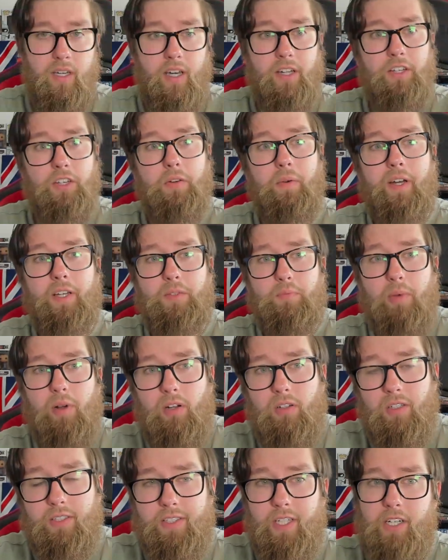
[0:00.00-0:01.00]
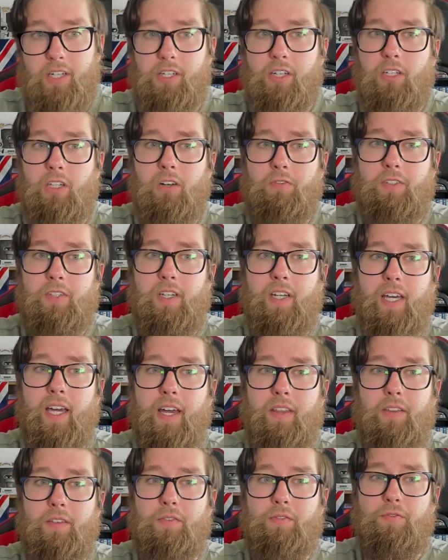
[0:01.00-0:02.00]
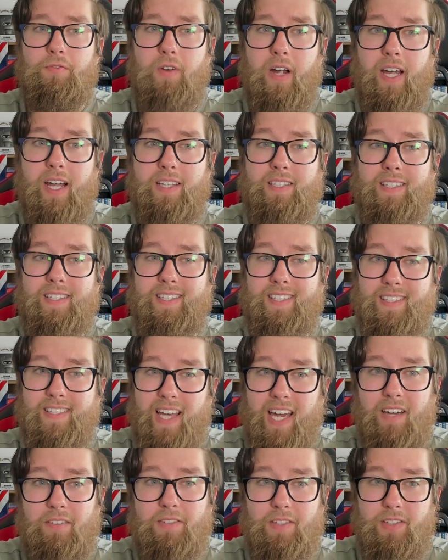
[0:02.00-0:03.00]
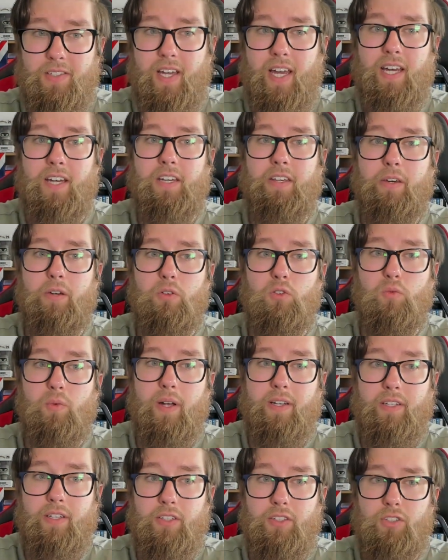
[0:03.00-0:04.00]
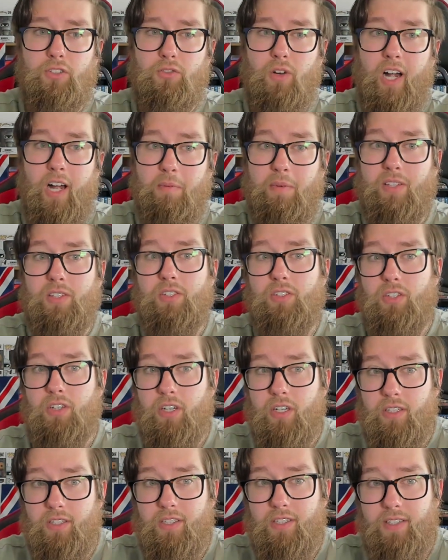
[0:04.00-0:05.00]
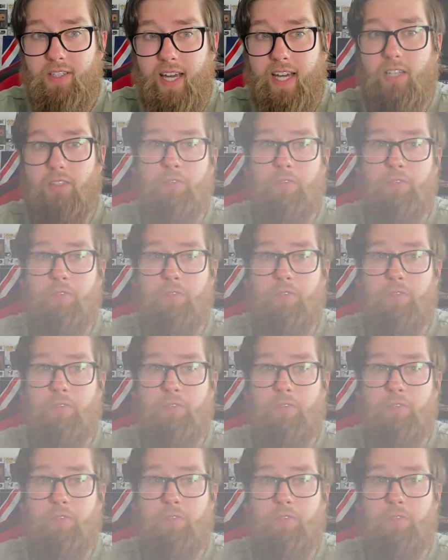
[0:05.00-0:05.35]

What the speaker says: In US politics, you'll often hear the phrase safe state used when describing certain states